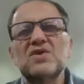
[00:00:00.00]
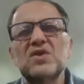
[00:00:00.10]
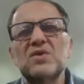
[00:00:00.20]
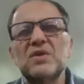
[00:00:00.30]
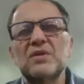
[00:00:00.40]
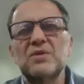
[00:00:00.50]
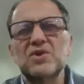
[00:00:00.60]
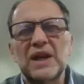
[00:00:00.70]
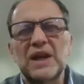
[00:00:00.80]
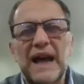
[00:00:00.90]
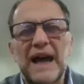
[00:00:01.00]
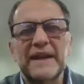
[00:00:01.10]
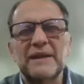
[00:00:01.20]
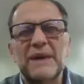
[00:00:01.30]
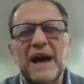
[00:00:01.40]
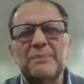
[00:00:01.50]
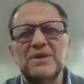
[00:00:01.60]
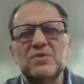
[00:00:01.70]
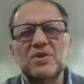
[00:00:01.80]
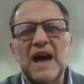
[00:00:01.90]
to Yerushalayim
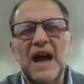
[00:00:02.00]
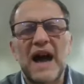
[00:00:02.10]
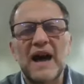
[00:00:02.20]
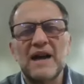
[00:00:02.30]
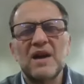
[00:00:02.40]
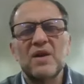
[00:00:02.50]
Habanuyah,